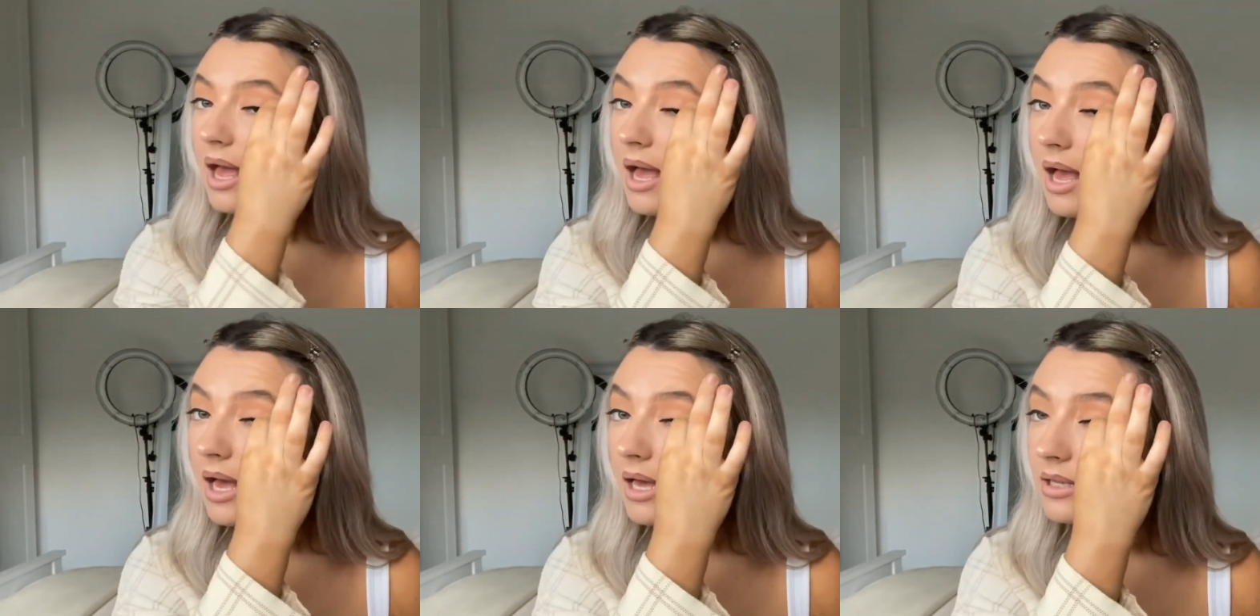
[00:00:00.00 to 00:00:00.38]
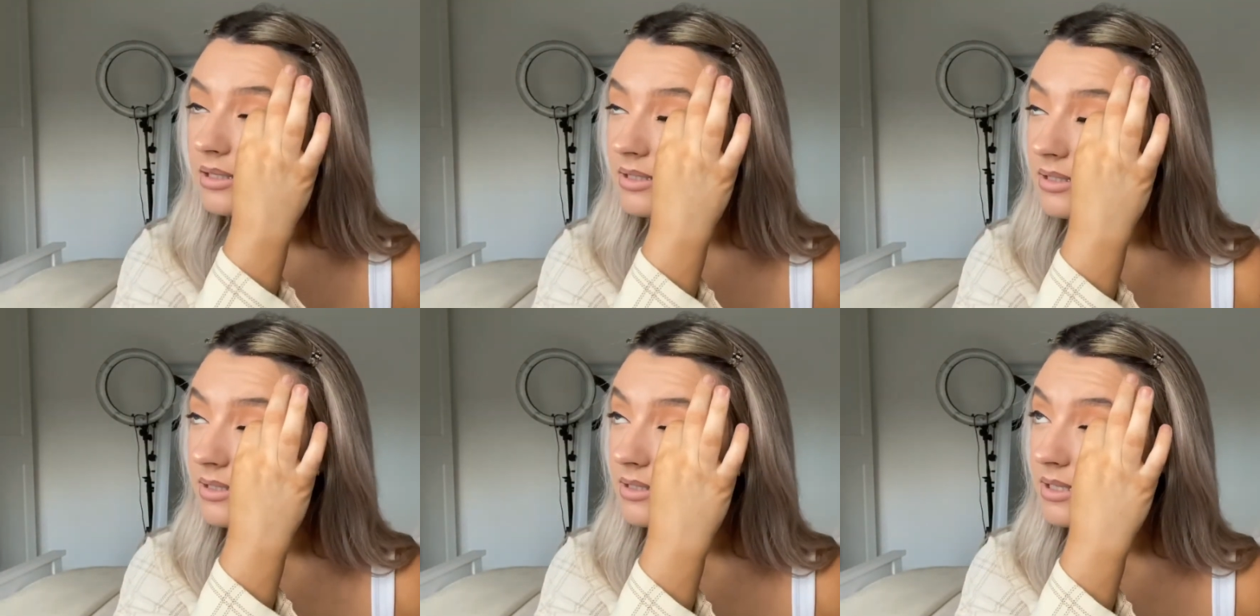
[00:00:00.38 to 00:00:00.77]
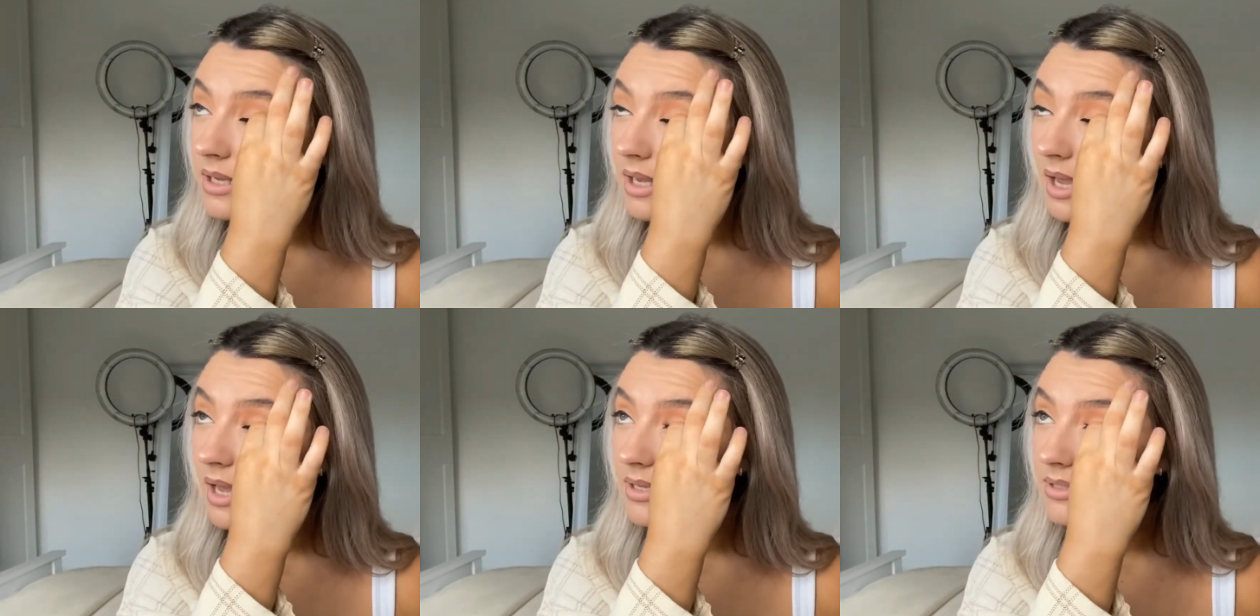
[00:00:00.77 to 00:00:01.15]
And
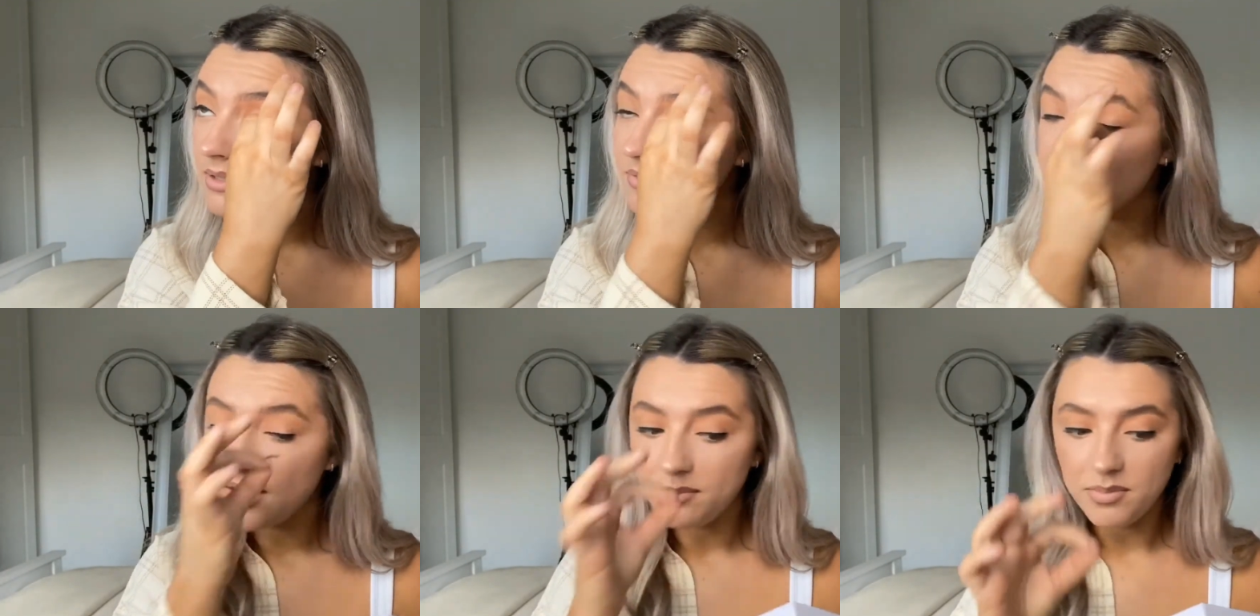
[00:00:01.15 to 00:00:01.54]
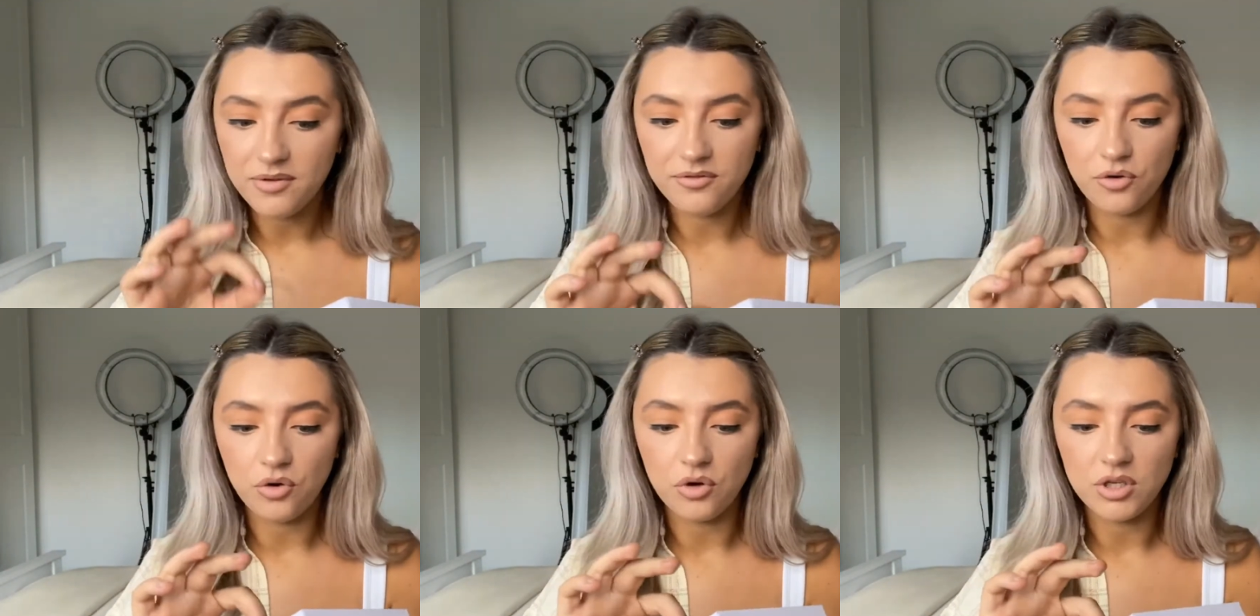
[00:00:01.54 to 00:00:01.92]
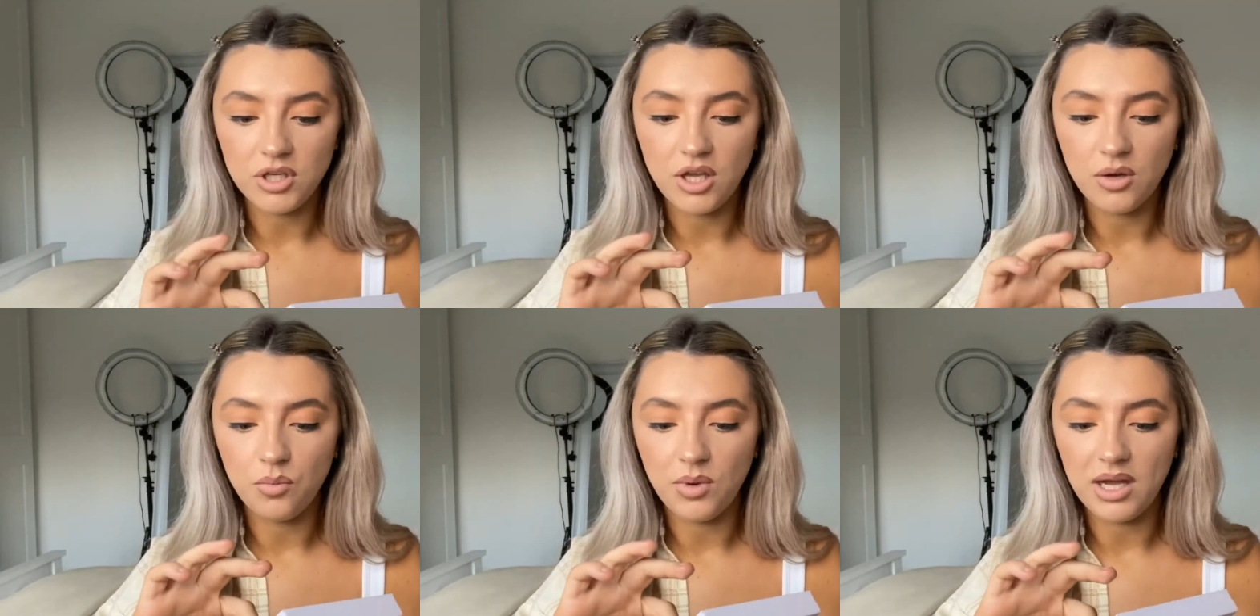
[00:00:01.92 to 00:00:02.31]
as I've said before, you
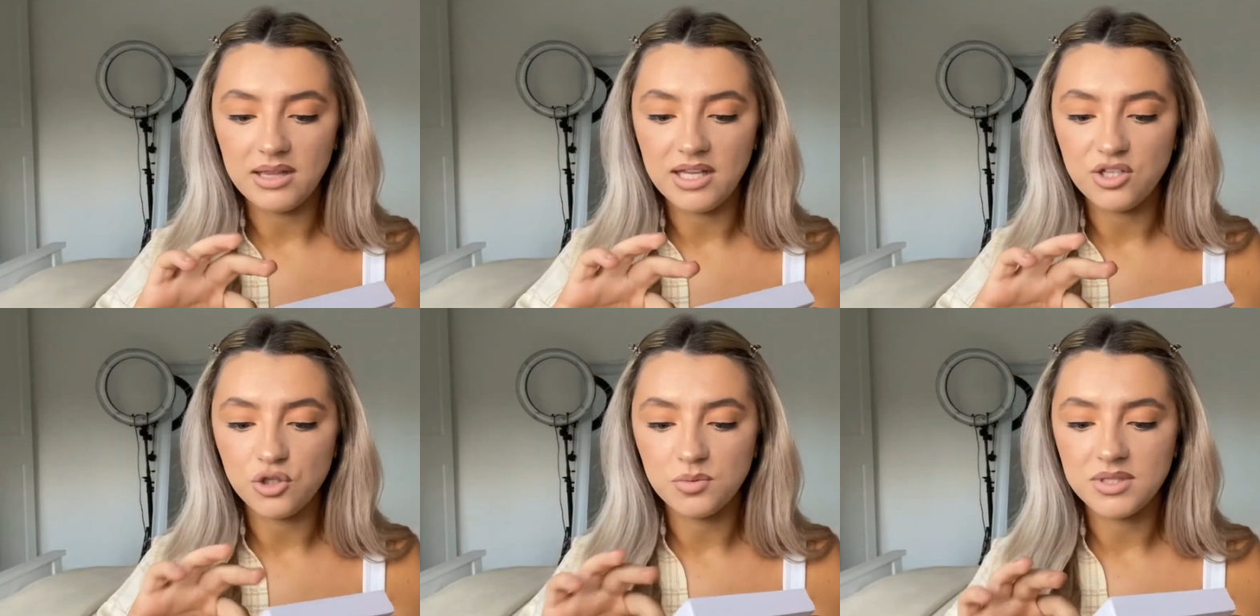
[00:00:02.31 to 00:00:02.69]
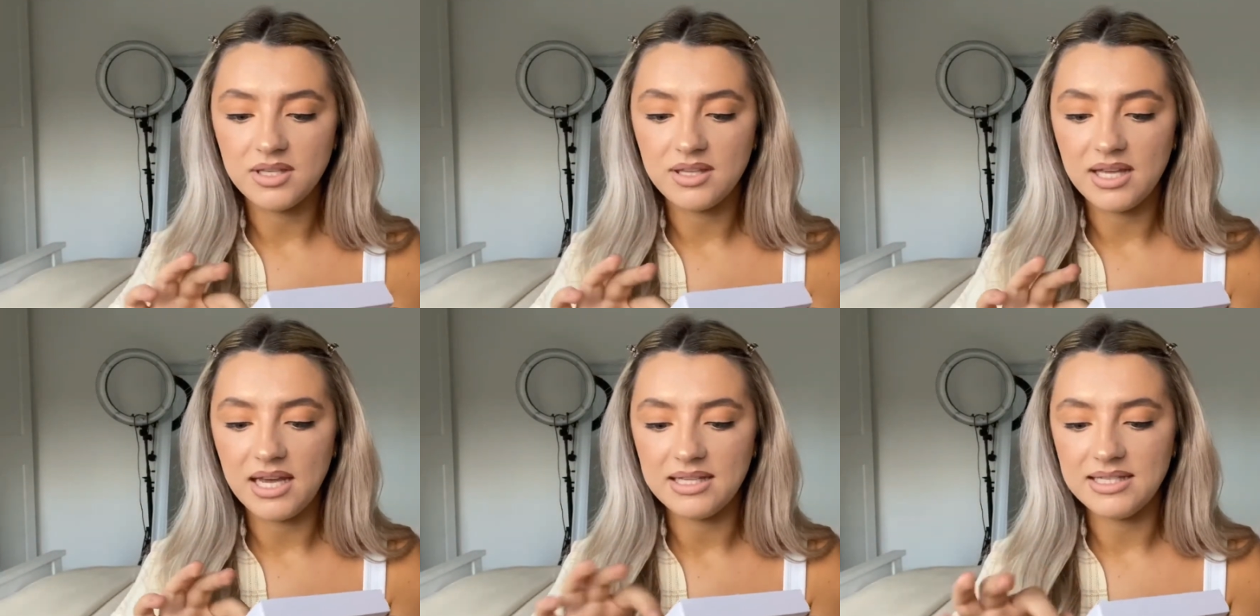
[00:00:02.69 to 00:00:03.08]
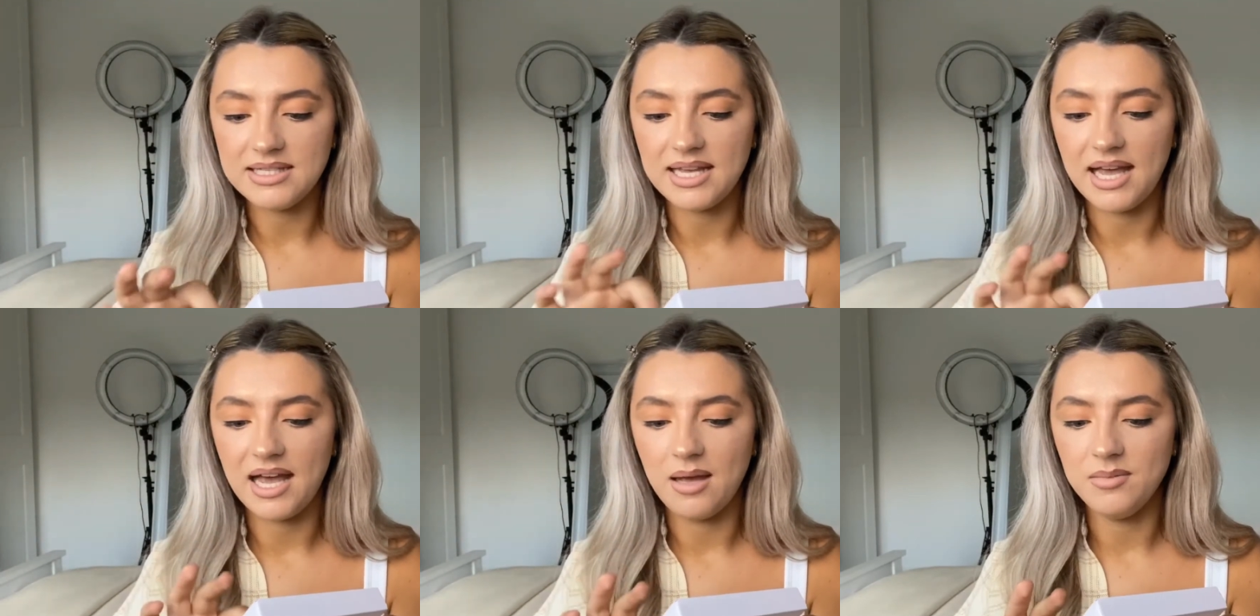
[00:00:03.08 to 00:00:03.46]
can wear these up to 30
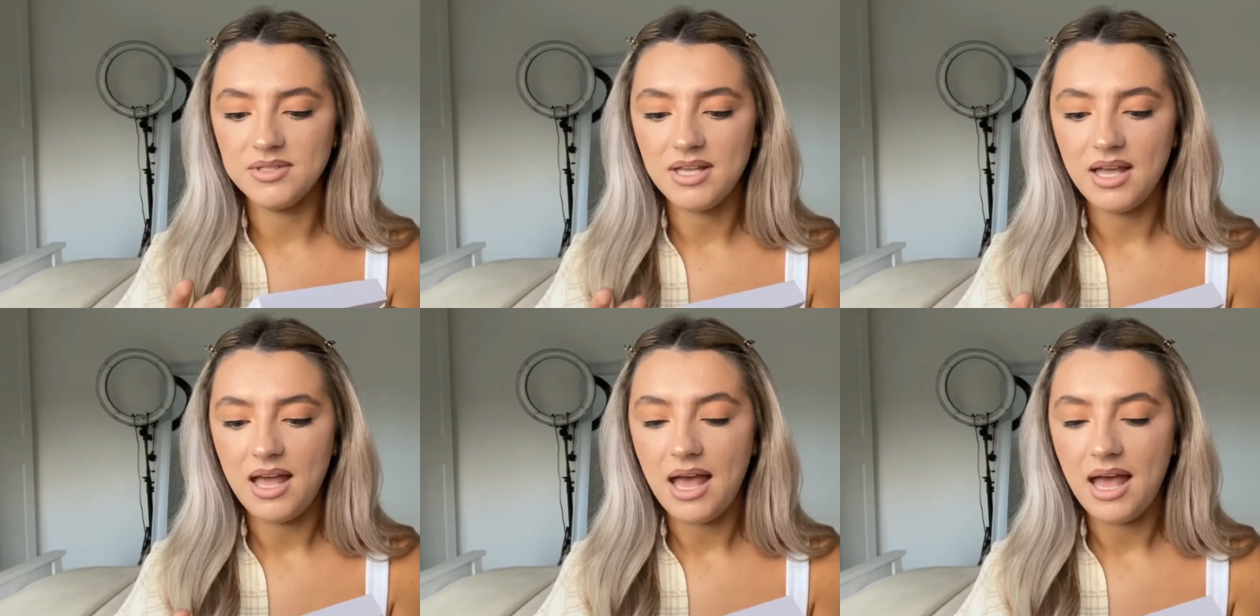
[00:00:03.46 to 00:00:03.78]
times.